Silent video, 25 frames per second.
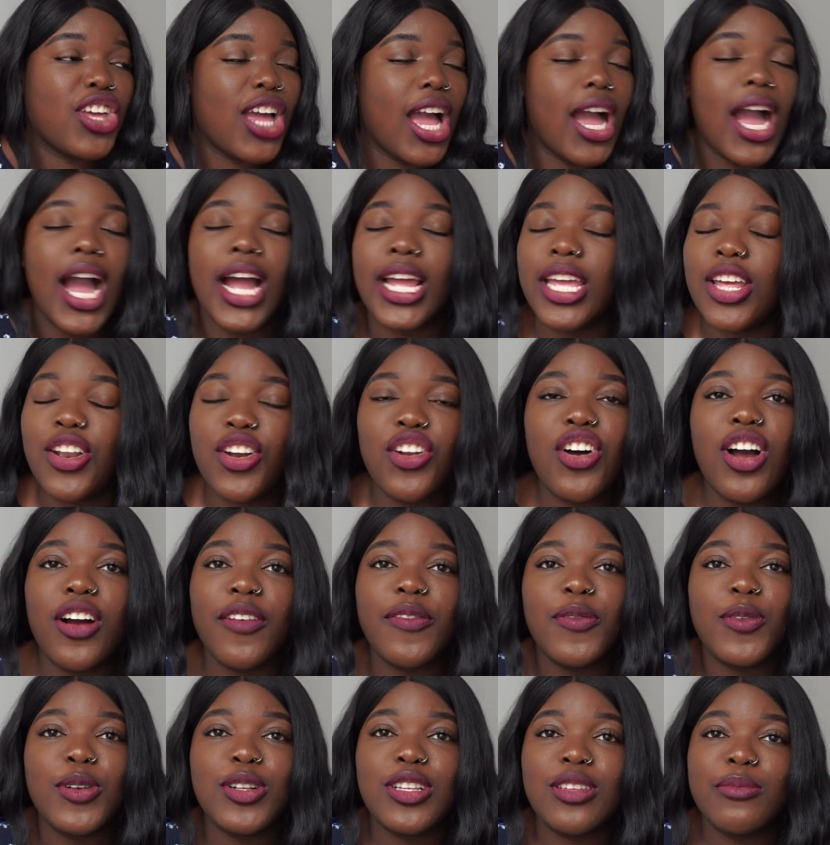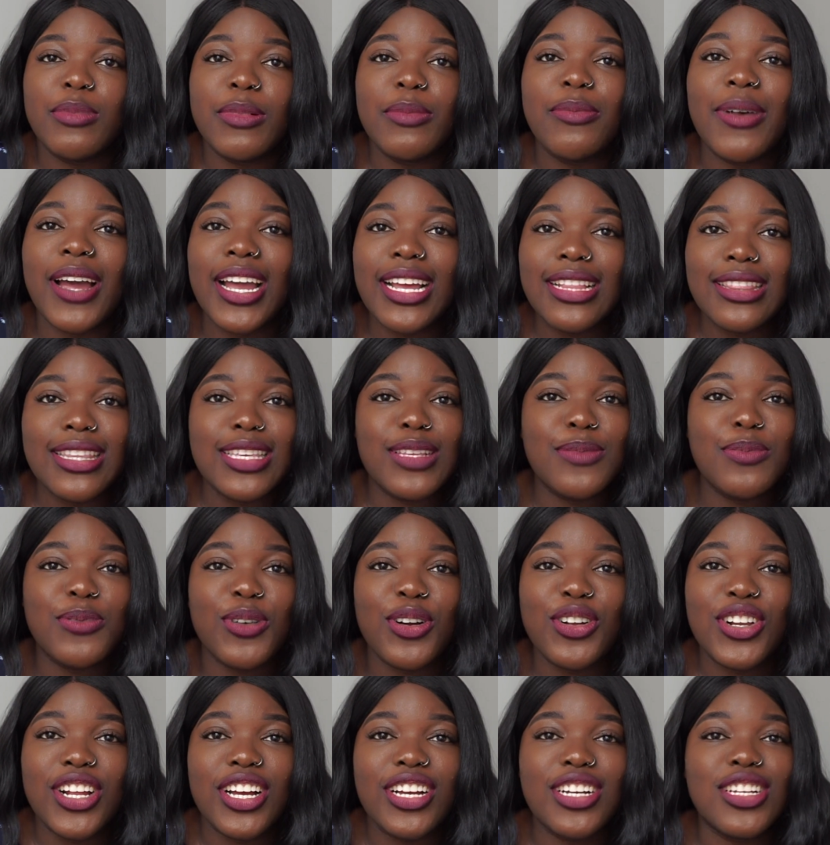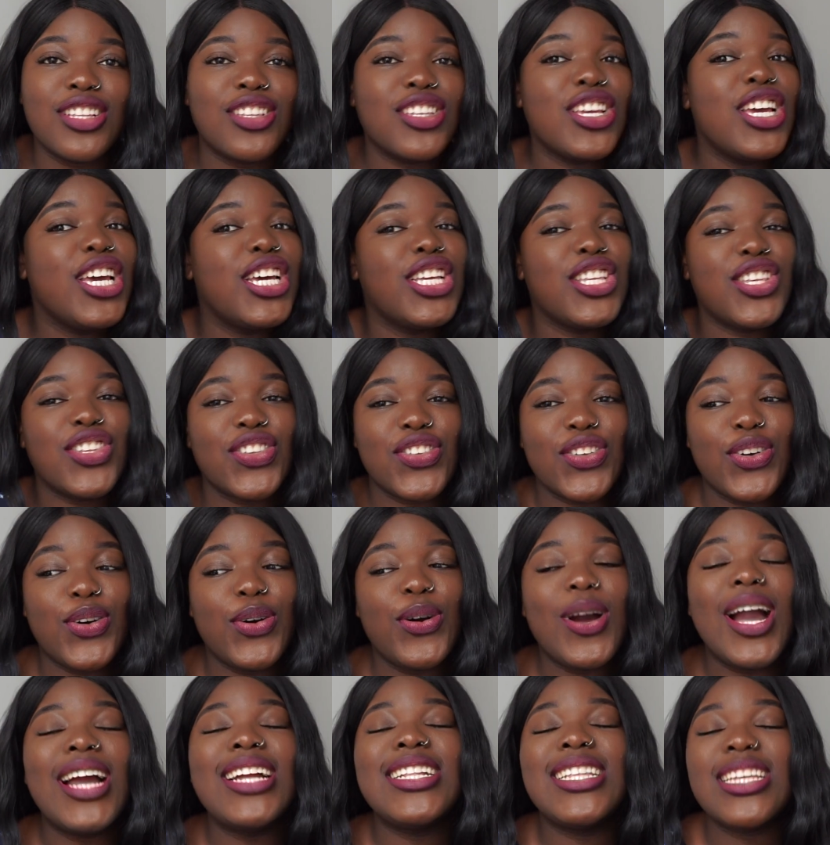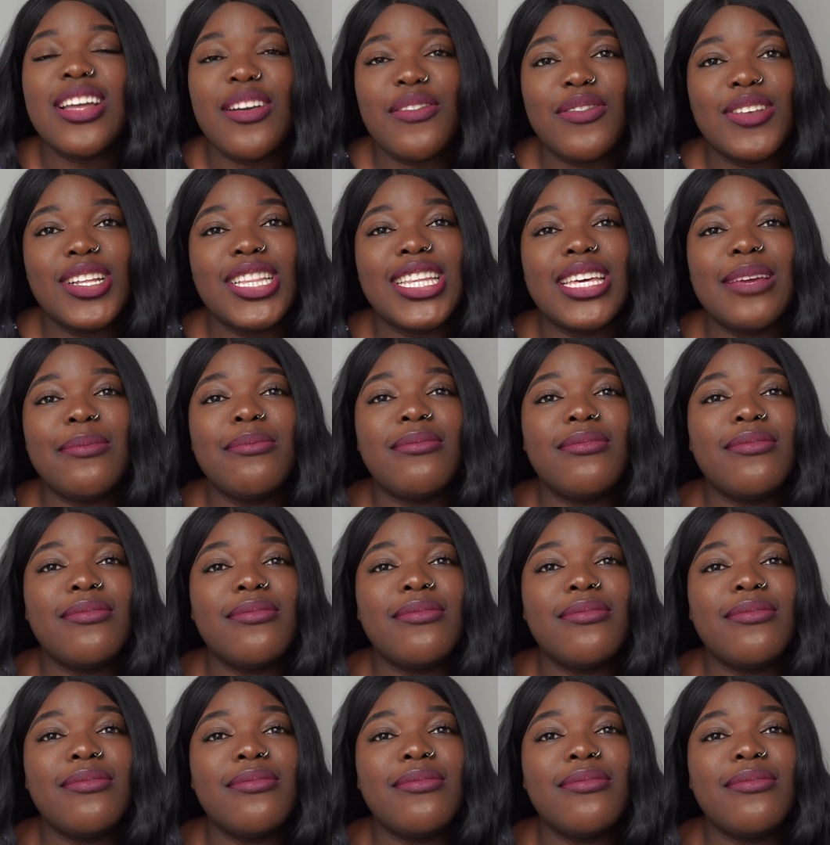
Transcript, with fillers: I cannot afford to be buying these products. So I definitely,